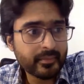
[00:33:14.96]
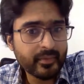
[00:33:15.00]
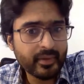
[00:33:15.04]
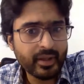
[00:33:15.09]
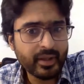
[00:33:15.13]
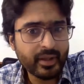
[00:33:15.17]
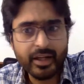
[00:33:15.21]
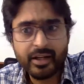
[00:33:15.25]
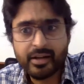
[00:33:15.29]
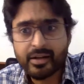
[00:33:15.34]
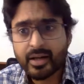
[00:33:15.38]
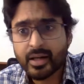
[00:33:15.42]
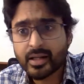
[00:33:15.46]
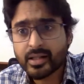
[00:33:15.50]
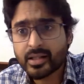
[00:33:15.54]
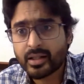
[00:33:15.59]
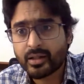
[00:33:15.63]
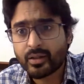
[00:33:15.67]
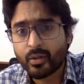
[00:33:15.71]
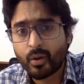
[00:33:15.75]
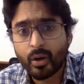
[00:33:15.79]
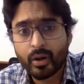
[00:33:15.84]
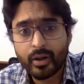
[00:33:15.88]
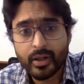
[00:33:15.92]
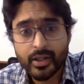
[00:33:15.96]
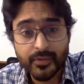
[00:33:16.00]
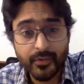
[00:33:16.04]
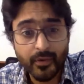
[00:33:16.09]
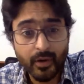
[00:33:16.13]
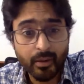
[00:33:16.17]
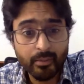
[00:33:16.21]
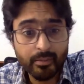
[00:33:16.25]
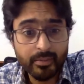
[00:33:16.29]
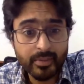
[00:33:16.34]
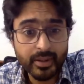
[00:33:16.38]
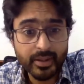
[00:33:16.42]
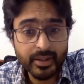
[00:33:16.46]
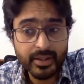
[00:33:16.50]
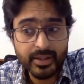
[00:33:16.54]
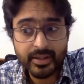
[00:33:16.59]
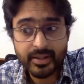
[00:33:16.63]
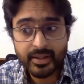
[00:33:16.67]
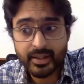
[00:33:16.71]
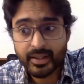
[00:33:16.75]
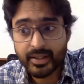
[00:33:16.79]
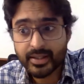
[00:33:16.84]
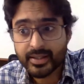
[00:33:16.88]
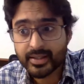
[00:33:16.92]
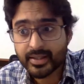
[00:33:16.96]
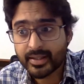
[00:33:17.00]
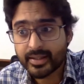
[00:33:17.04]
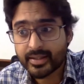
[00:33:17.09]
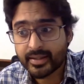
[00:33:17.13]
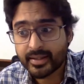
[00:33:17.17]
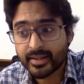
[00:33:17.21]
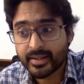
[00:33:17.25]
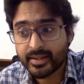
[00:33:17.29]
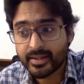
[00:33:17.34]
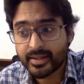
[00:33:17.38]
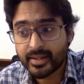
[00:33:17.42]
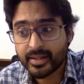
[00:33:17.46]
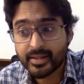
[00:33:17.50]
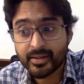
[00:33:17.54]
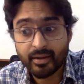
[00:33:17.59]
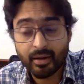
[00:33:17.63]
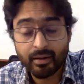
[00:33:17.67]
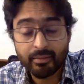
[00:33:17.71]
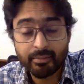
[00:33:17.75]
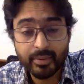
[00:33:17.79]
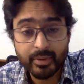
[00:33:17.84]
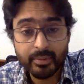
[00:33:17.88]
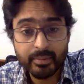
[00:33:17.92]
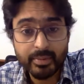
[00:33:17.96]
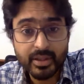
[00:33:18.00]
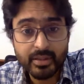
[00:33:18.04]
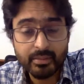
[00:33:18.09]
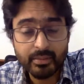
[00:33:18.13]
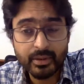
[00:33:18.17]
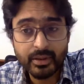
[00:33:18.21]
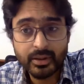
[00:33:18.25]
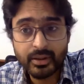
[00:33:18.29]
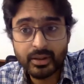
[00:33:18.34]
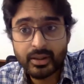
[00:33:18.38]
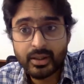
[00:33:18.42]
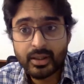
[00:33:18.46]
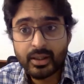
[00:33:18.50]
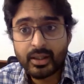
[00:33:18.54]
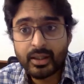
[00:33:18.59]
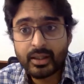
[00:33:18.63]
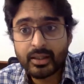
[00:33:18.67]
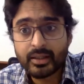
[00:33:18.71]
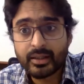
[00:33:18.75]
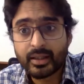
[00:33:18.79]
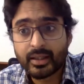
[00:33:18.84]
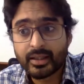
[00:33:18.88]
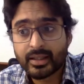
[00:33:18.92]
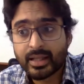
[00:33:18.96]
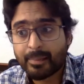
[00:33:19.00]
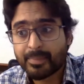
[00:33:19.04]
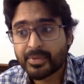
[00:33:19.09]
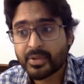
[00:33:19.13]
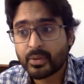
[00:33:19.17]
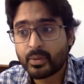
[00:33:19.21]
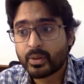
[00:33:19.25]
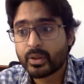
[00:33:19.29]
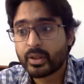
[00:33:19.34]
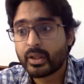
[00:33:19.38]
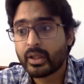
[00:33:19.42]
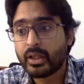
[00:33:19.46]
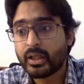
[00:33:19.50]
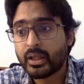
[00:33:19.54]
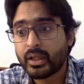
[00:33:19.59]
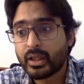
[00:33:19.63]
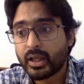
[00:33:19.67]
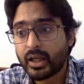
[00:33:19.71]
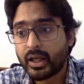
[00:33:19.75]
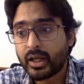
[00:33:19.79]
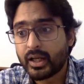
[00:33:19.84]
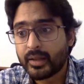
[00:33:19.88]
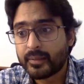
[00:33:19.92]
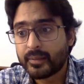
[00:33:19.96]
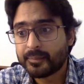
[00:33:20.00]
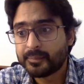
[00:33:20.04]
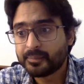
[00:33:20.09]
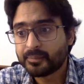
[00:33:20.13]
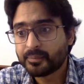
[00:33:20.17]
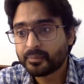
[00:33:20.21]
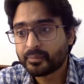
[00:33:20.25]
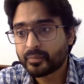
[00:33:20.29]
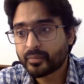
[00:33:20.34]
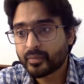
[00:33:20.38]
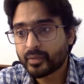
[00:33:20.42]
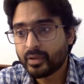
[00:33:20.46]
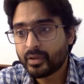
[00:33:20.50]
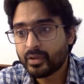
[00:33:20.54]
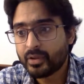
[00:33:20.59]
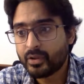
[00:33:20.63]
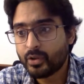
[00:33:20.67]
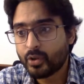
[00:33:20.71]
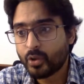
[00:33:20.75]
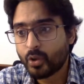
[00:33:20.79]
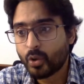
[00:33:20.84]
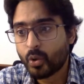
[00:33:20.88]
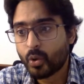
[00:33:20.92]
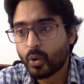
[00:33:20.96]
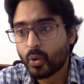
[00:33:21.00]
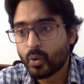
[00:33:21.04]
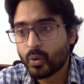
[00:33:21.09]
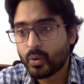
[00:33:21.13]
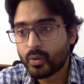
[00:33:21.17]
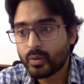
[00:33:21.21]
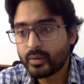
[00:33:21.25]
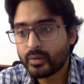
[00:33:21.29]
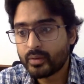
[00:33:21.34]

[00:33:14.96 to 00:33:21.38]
Interest in all its form is non-permissible. There's absolutely no